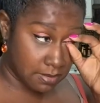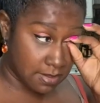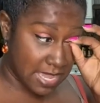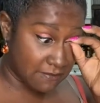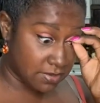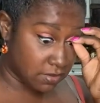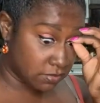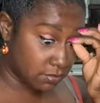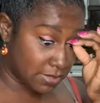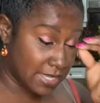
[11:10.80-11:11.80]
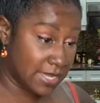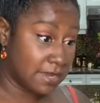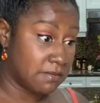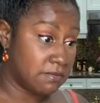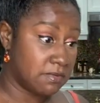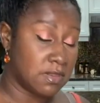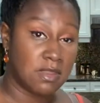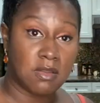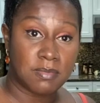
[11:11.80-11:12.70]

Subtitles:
have it on the plane, you know,